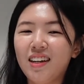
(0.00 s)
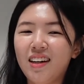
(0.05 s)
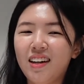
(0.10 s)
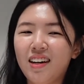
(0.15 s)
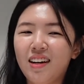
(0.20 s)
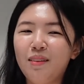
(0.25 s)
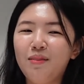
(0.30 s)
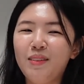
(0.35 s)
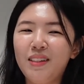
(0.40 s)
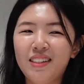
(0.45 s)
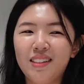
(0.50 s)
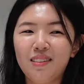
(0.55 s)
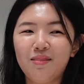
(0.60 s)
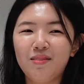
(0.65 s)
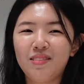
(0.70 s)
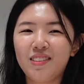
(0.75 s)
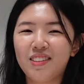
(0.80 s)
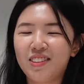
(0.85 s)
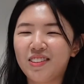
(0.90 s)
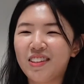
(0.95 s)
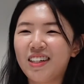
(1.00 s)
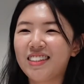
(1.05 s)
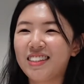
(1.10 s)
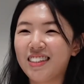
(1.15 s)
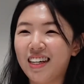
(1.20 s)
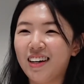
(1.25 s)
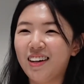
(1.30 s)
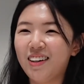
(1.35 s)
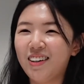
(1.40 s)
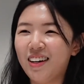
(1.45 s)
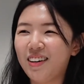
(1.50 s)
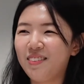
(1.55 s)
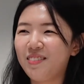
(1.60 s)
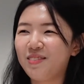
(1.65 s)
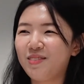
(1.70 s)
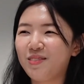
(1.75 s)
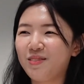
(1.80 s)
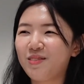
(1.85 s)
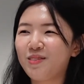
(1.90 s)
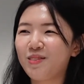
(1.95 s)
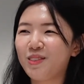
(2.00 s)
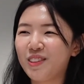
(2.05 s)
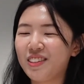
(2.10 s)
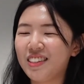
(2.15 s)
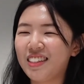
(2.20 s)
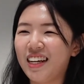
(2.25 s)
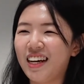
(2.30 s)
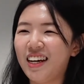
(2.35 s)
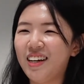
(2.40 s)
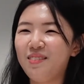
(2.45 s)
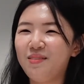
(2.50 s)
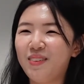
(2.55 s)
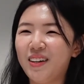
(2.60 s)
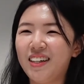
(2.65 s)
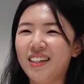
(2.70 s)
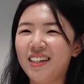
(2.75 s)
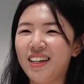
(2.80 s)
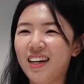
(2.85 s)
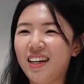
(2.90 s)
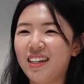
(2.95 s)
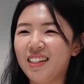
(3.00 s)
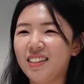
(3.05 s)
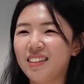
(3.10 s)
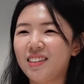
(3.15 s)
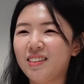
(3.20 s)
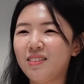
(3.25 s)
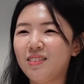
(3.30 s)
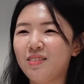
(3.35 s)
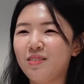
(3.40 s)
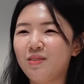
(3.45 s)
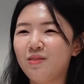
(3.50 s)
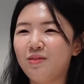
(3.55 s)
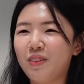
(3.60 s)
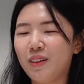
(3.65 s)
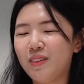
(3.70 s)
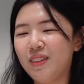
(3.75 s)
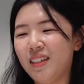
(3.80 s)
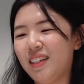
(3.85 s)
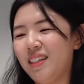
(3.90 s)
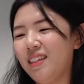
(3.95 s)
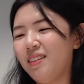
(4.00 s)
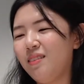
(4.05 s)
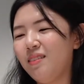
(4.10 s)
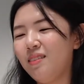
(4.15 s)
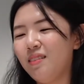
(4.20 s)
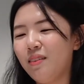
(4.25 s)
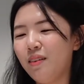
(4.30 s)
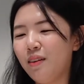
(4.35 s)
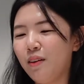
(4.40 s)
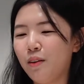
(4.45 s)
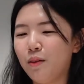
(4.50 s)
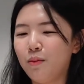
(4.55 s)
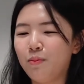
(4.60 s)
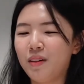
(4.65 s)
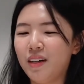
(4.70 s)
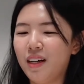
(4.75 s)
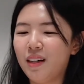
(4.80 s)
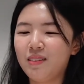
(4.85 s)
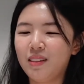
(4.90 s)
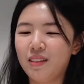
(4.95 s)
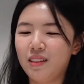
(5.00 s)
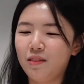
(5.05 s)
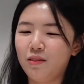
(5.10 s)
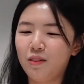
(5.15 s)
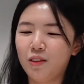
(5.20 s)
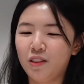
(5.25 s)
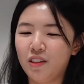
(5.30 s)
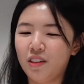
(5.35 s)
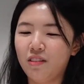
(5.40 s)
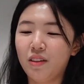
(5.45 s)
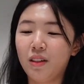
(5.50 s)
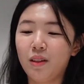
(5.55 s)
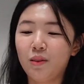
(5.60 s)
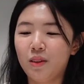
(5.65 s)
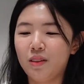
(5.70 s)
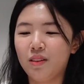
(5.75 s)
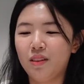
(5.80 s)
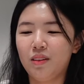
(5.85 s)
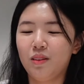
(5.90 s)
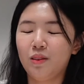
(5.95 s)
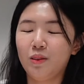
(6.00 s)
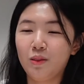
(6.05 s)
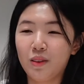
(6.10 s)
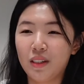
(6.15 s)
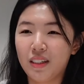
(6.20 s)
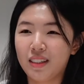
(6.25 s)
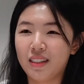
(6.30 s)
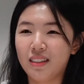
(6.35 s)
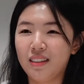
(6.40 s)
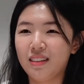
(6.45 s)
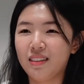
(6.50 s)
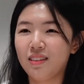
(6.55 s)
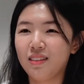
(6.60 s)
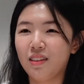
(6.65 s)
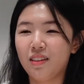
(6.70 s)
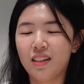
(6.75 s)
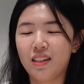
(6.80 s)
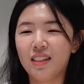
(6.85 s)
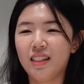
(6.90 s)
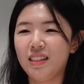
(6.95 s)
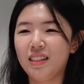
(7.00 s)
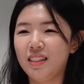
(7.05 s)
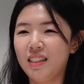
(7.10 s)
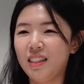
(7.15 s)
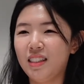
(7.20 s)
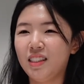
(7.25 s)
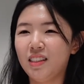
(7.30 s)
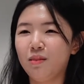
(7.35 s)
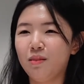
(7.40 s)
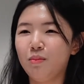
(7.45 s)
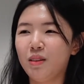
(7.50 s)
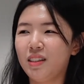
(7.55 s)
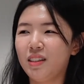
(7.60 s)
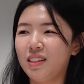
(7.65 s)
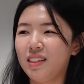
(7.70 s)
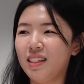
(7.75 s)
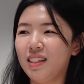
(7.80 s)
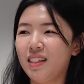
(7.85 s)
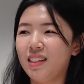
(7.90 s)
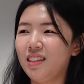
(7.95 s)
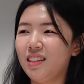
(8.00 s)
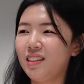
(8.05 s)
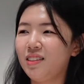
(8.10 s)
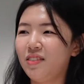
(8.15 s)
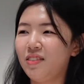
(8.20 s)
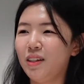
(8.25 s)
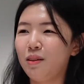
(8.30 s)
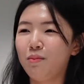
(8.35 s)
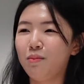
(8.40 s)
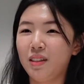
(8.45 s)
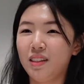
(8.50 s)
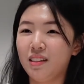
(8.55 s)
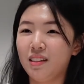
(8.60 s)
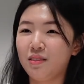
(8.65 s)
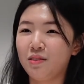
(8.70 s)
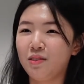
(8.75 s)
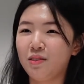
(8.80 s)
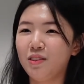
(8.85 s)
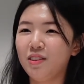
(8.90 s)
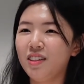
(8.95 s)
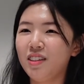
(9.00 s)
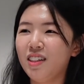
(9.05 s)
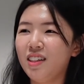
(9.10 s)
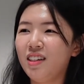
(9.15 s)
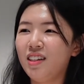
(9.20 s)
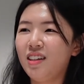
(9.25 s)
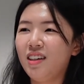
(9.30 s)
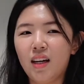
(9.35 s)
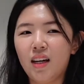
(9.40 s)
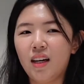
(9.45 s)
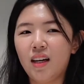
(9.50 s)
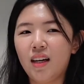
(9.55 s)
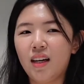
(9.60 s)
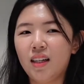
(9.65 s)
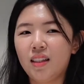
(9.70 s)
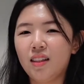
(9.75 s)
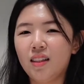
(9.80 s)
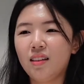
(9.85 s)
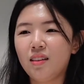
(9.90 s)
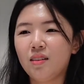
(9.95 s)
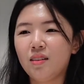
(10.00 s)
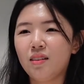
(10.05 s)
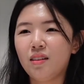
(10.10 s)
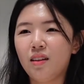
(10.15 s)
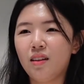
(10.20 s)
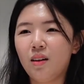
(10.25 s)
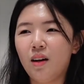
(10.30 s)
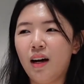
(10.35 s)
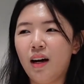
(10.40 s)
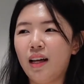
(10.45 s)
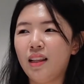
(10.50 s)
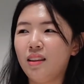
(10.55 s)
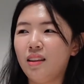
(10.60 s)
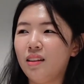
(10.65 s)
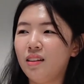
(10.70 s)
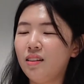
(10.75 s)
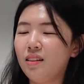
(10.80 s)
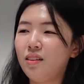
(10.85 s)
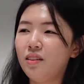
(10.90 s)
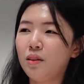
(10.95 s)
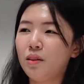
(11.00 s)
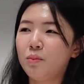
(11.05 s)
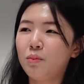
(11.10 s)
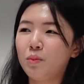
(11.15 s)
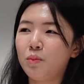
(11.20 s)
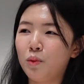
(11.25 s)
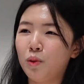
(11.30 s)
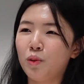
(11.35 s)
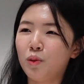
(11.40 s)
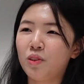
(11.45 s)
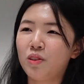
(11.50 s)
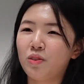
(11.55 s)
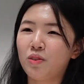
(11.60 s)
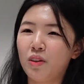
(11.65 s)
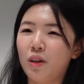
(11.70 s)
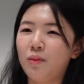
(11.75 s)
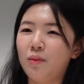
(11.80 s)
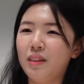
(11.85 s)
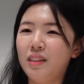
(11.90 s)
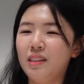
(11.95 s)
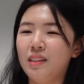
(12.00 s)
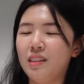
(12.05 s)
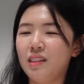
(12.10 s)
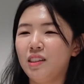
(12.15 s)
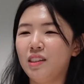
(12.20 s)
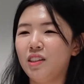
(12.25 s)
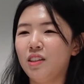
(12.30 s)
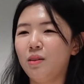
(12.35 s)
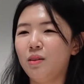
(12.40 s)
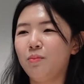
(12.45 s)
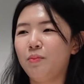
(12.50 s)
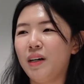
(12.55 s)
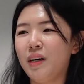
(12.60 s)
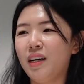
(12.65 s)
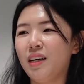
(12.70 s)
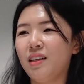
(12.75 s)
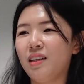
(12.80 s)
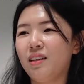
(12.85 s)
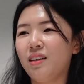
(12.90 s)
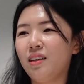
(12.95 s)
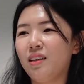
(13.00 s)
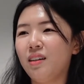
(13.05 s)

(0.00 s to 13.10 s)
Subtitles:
a bit stressed out, I won't lie, but I found that, perhaps in the future I really wanted to work in this organization because I think it's very meaningful. I think I learned the most throughout my internship by